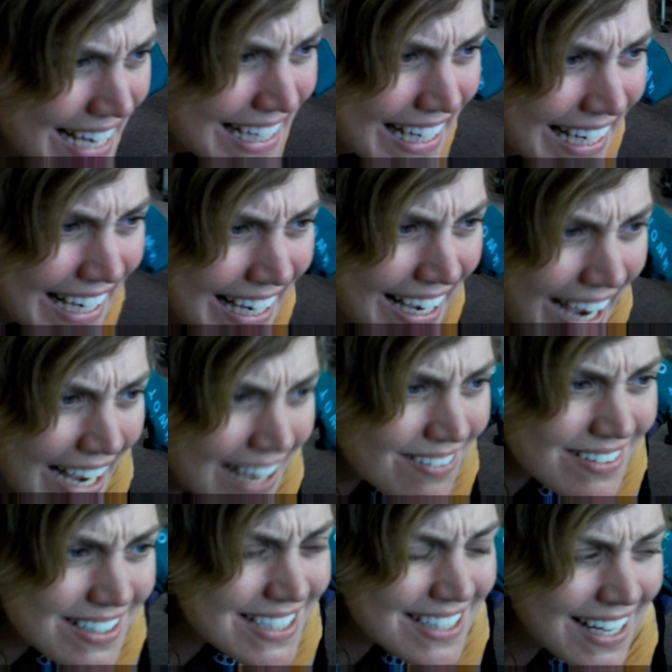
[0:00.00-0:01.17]
aching. I
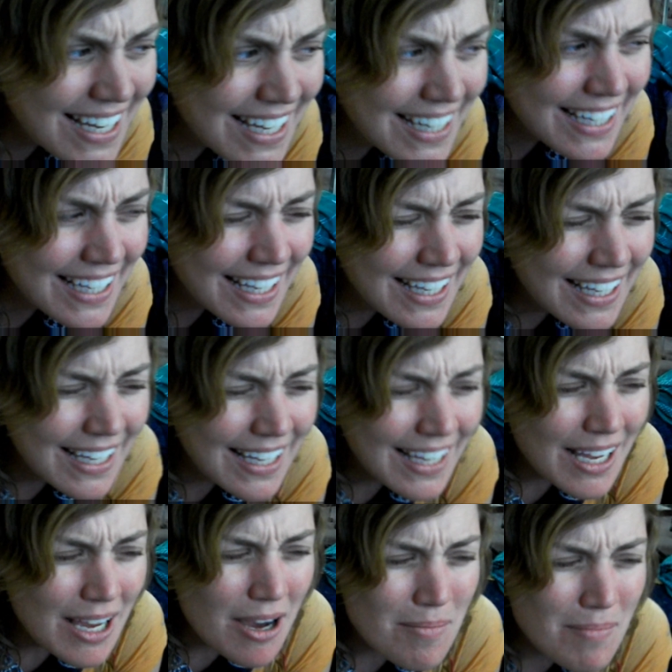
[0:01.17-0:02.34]
was like,
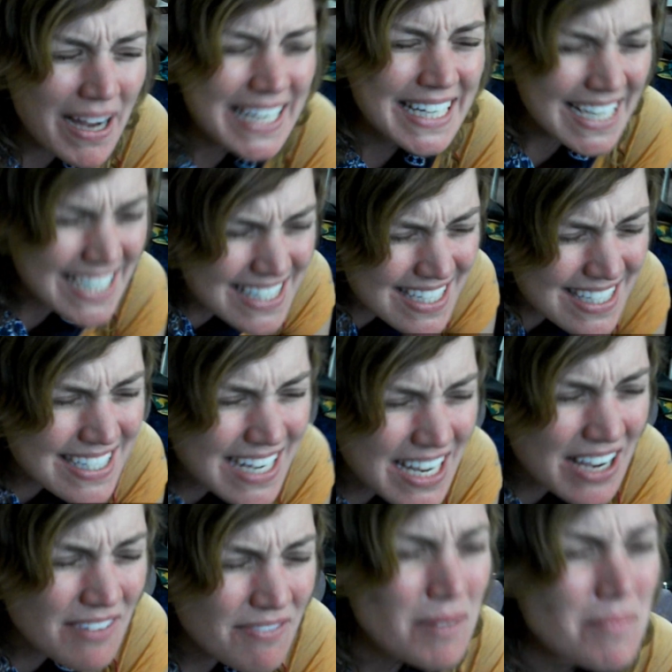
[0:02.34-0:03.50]
my knees are
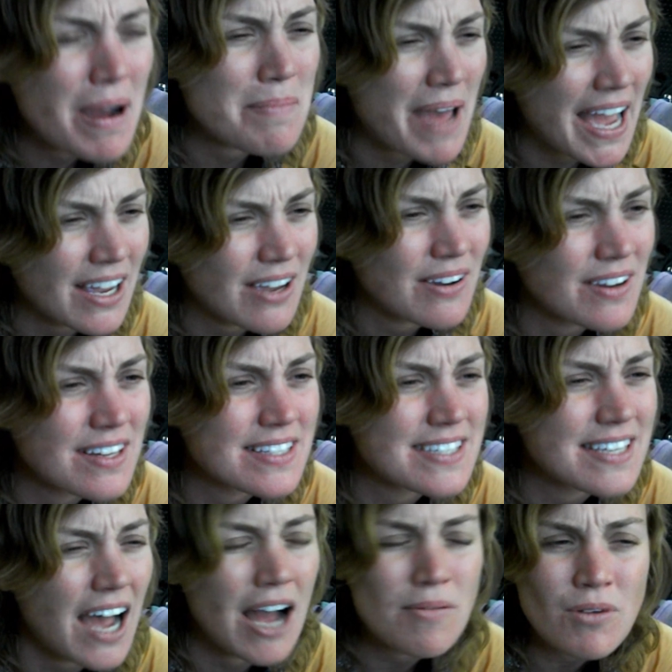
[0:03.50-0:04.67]
stiff, my back
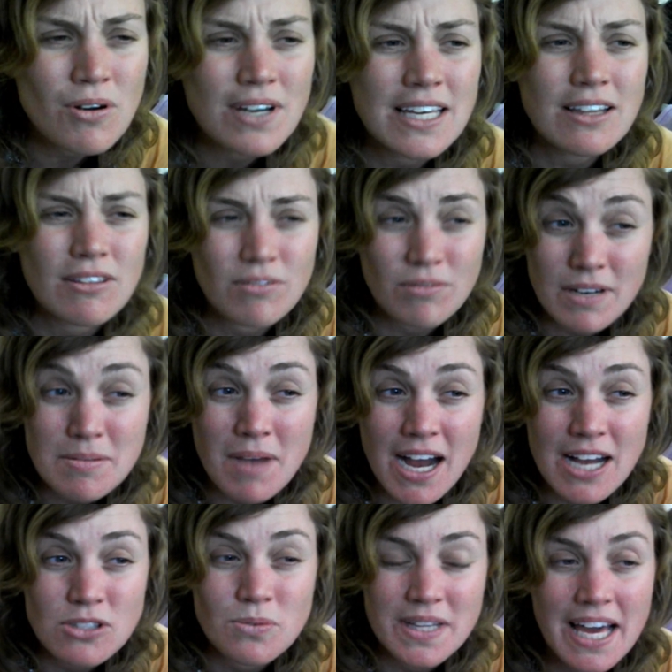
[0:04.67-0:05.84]
hurts. I'm walking 3
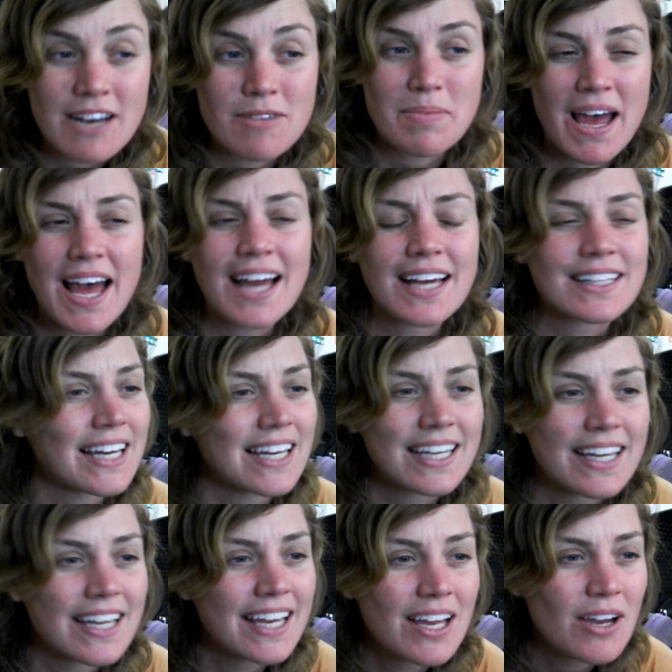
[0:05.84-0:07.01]
miles without a pack.
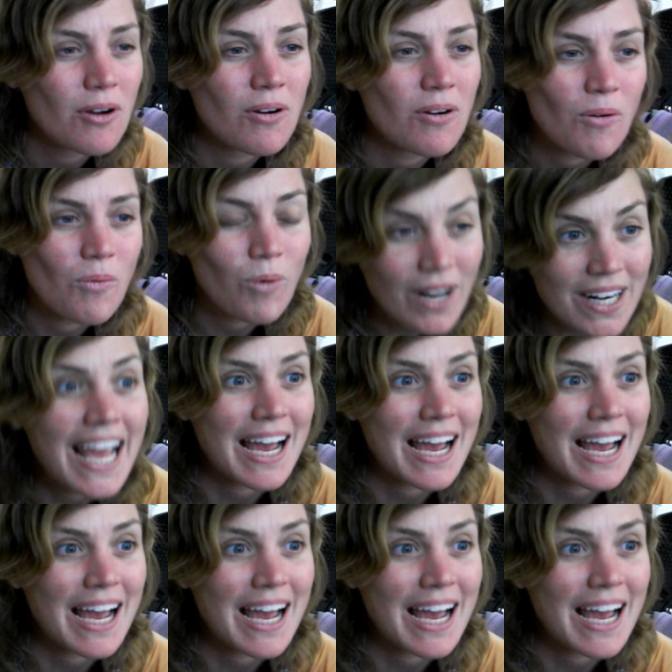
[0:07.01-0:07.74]
Like, what